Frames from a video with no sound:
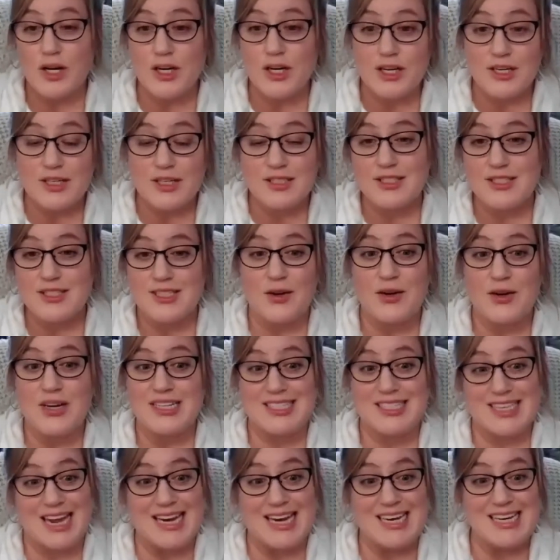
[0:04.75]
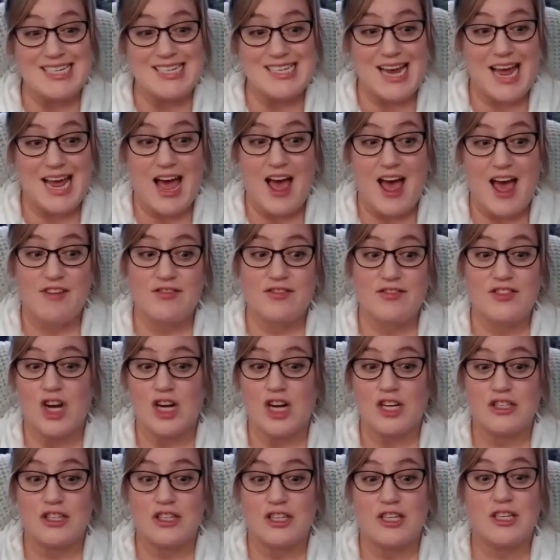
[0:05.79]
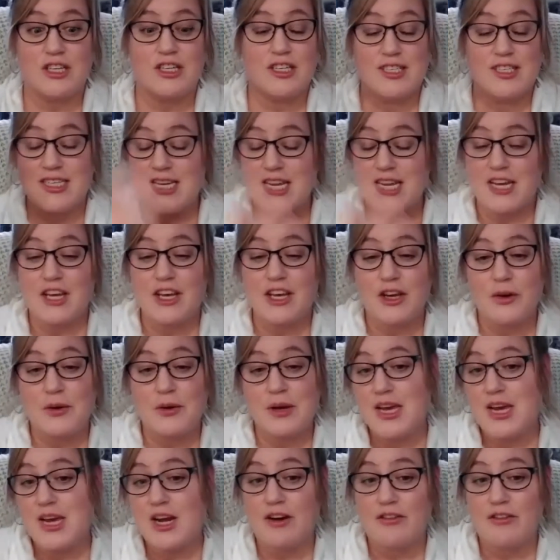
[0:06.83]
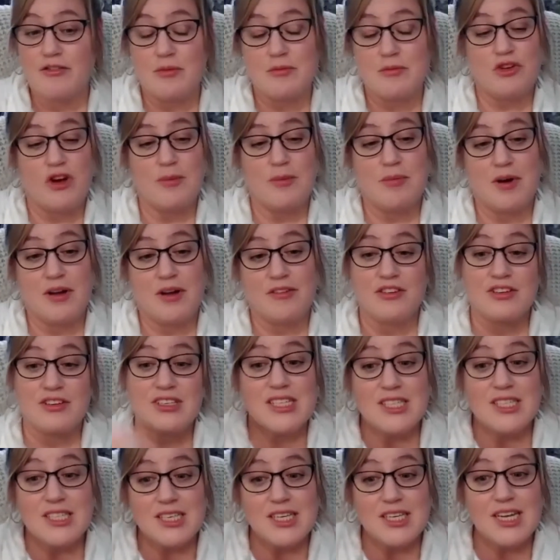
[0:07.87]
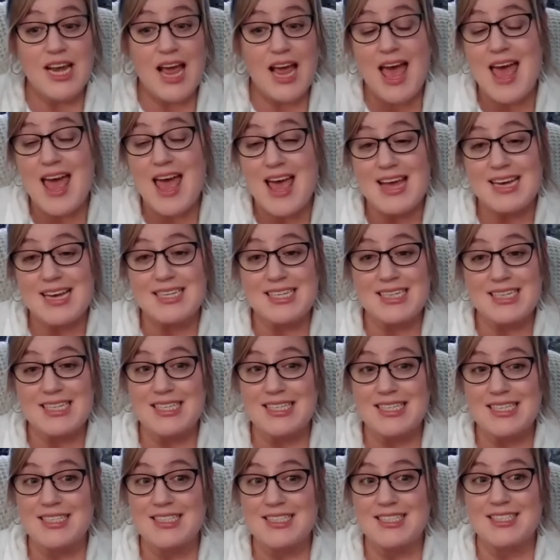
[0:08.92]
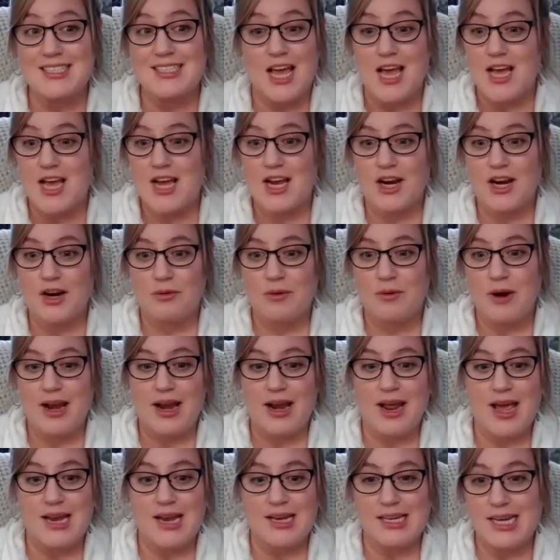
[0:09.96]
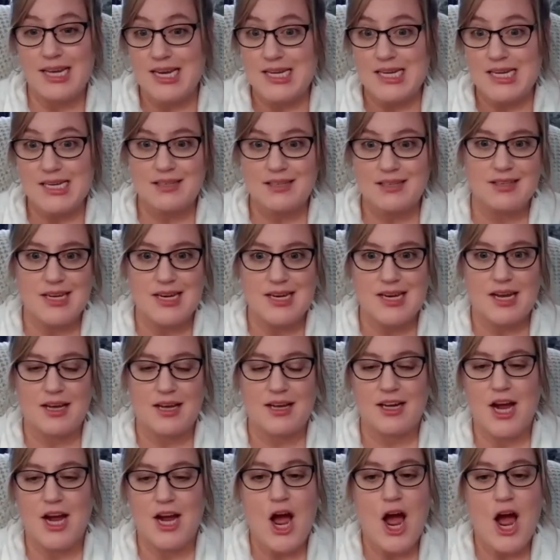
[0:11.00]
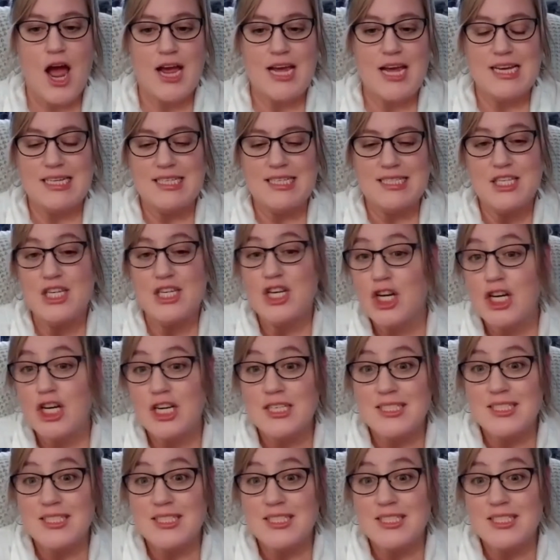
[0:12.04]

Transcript: So excited to have Dr. Dzineku here from Tripod Fertility and his right-hand lady, Nina, his nurse.